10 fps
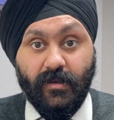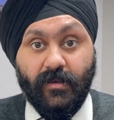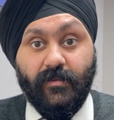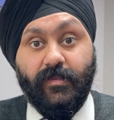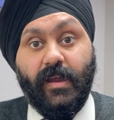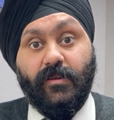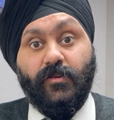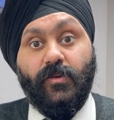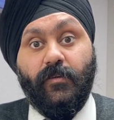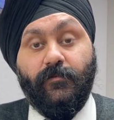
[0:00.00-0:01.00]
that
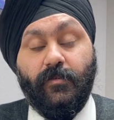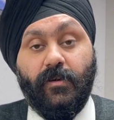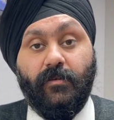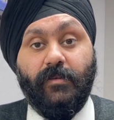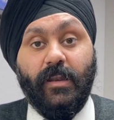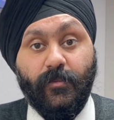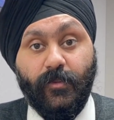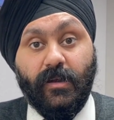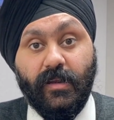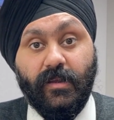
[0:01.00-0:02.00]
you have
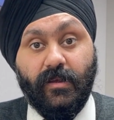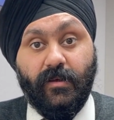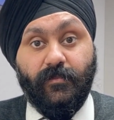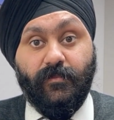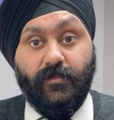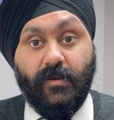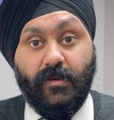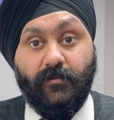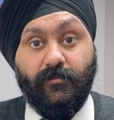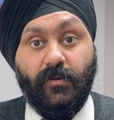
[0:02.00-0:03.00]
deliberately
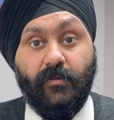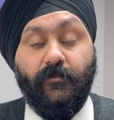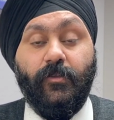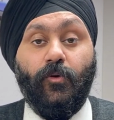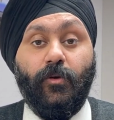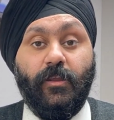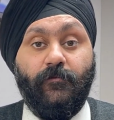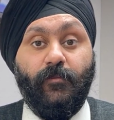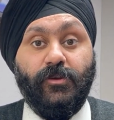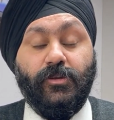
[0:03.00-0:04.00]
withhold the
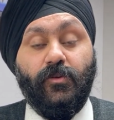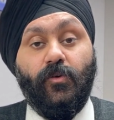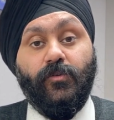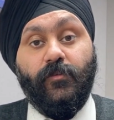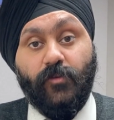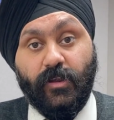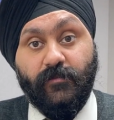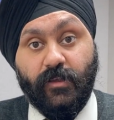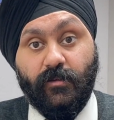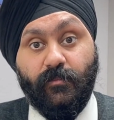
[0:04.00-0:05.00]
information, or you're not given
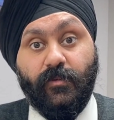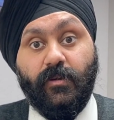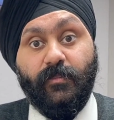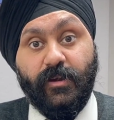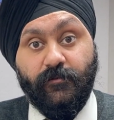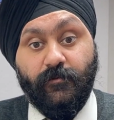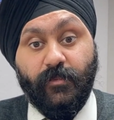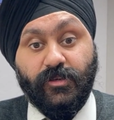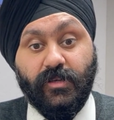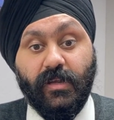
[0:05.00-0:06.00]
the complete
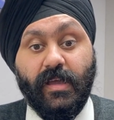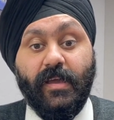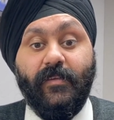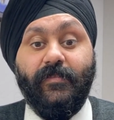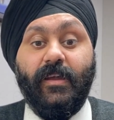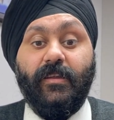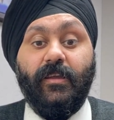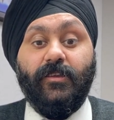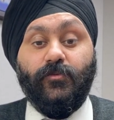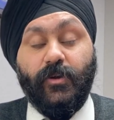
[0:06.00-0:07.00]
information, then
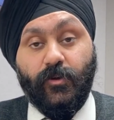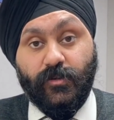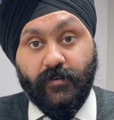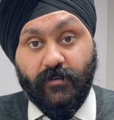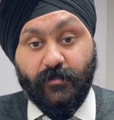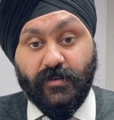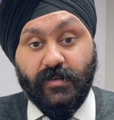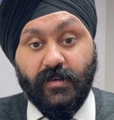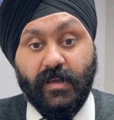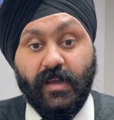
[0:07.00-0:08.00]
it's 20 to
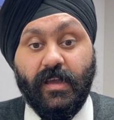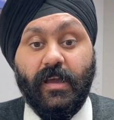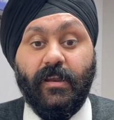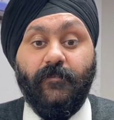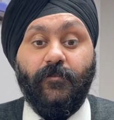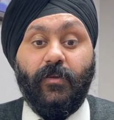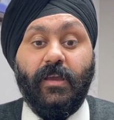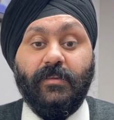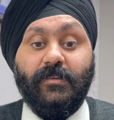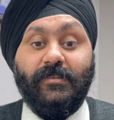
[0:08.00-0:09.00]
70%. And if your
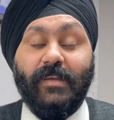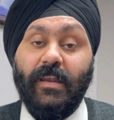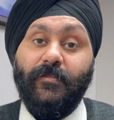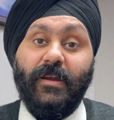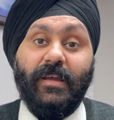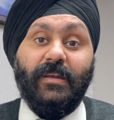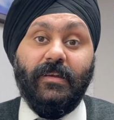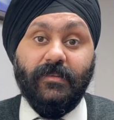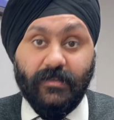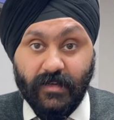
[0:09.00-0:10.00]
case is deliberate and
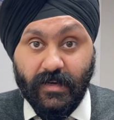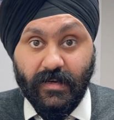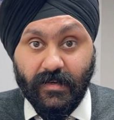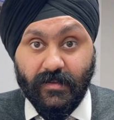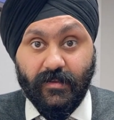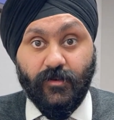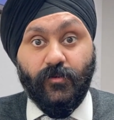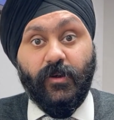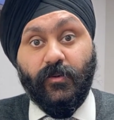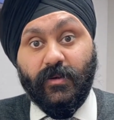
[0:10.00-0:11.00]
concealed, that you
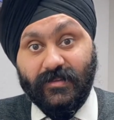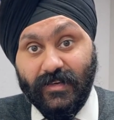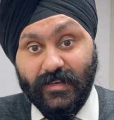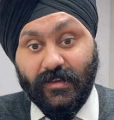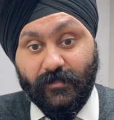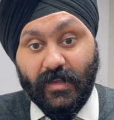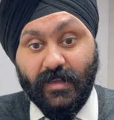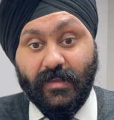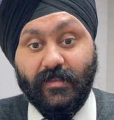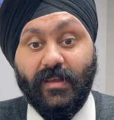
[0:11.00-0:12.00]
try to conceal
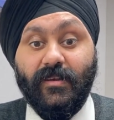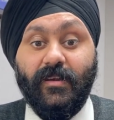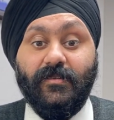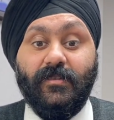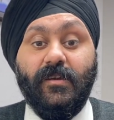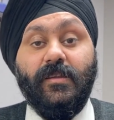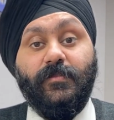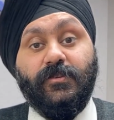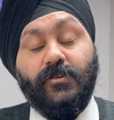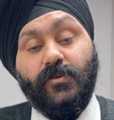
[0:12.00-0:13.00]
something, then it's
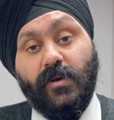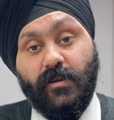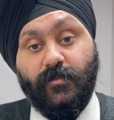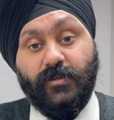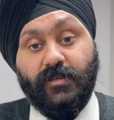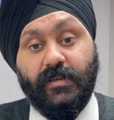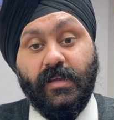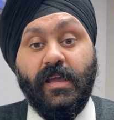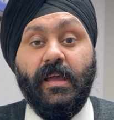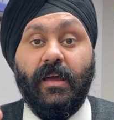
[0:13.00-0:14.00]
30% to 100%.
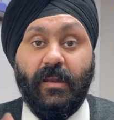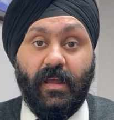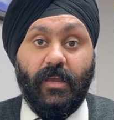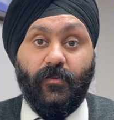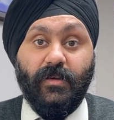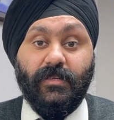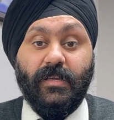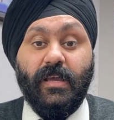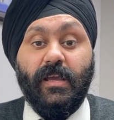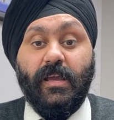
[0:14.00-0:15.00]
Likewise,
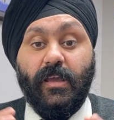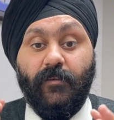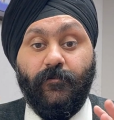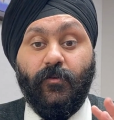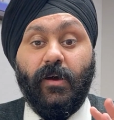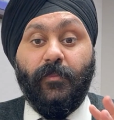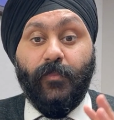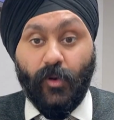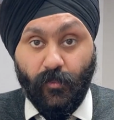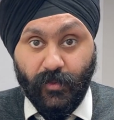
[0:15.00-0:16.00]
if you are
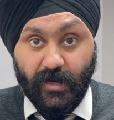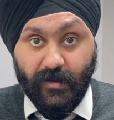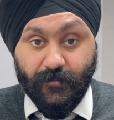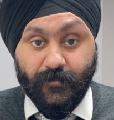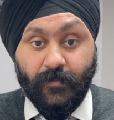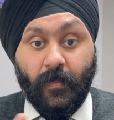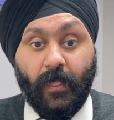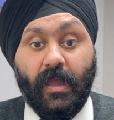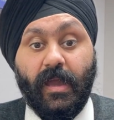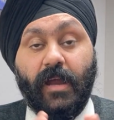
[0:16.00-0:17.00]
prompted
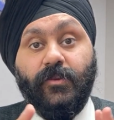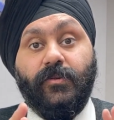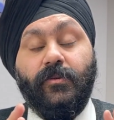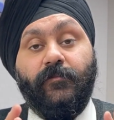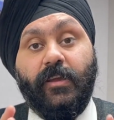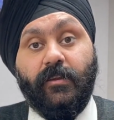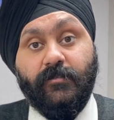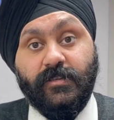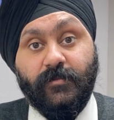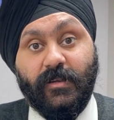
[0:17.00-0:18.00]
and you have taken a
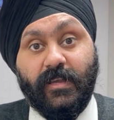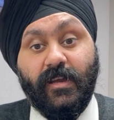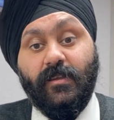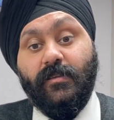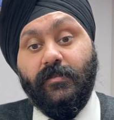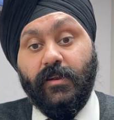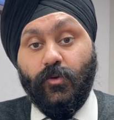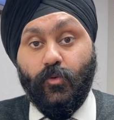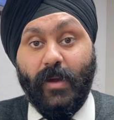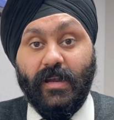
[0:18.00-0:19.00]
reasonable care, then
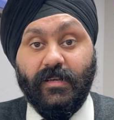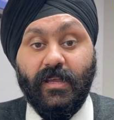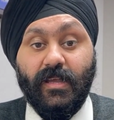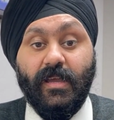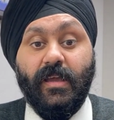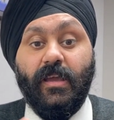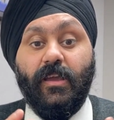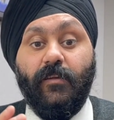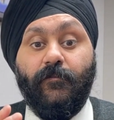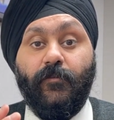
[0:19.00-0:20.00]
no penalty.
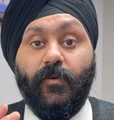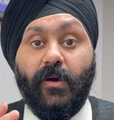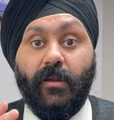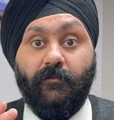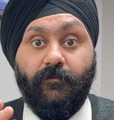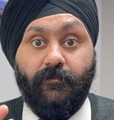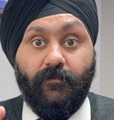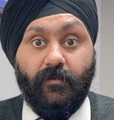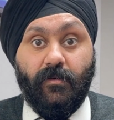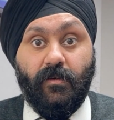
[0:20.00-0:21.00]
If you are
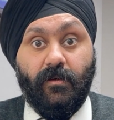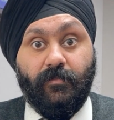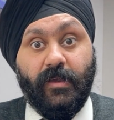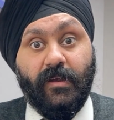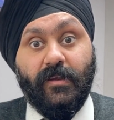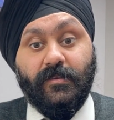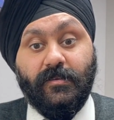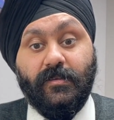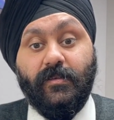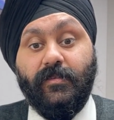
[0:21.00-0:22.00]

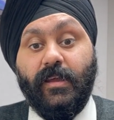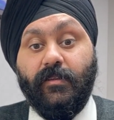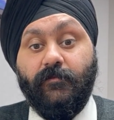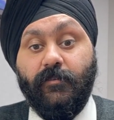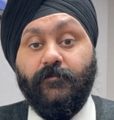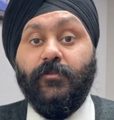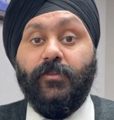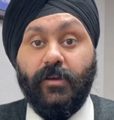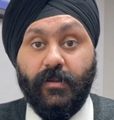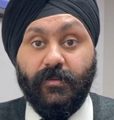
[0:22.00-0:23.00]
careless, then 50 to
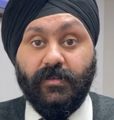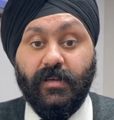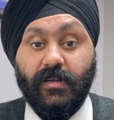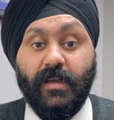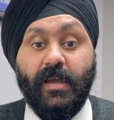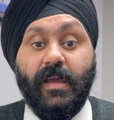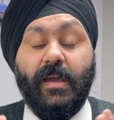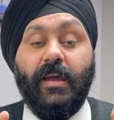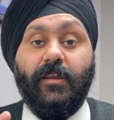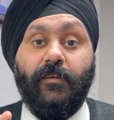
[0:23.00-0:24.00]
30%.
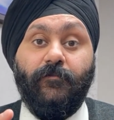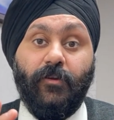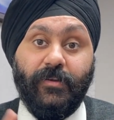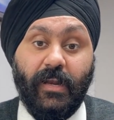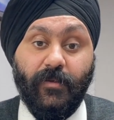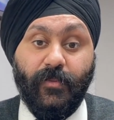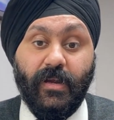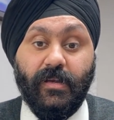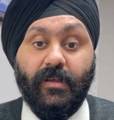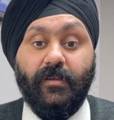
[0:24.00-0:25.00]
And if you're
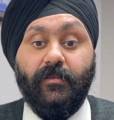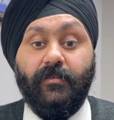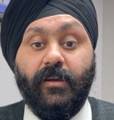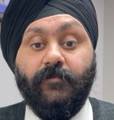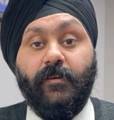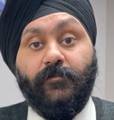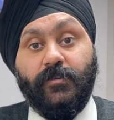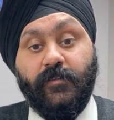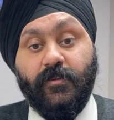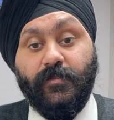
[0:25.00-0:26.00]
deliberate, 35 to
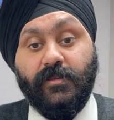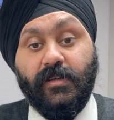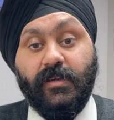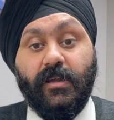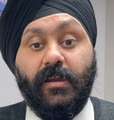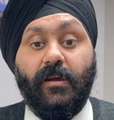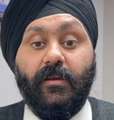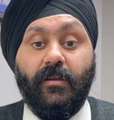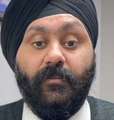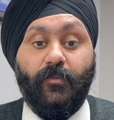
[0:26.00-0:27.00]
70%. And
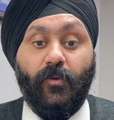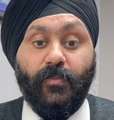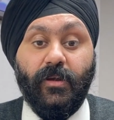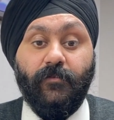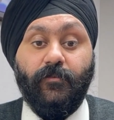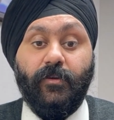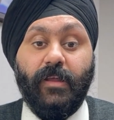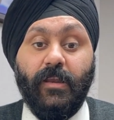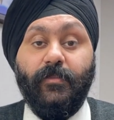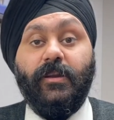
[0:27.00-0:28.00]
under prompted, if you're
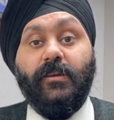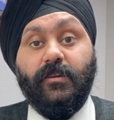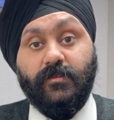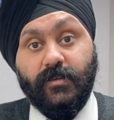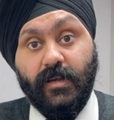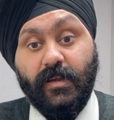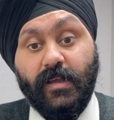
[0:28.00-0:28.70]
deliberate and concealed,